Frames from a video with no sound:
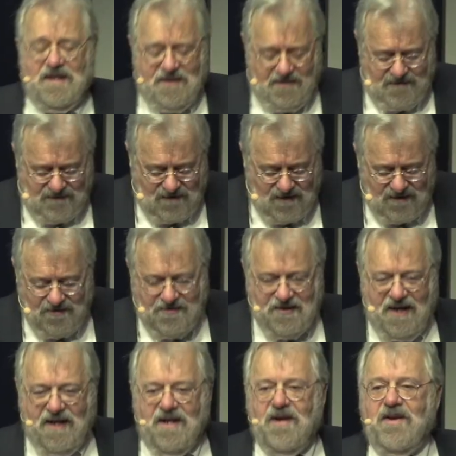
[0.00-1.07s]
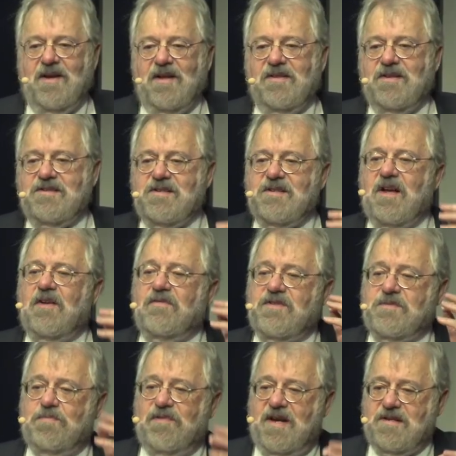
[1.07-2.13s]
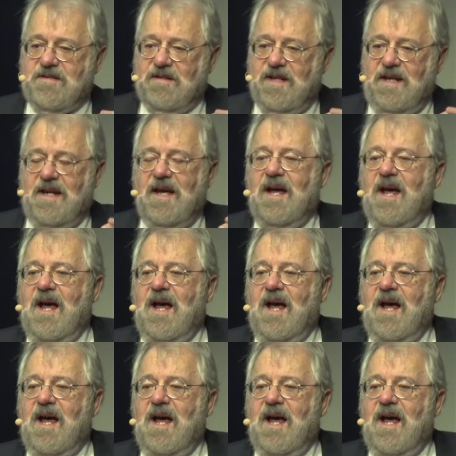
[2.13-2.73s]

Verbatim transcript: The caller said, this is Elvis Presley.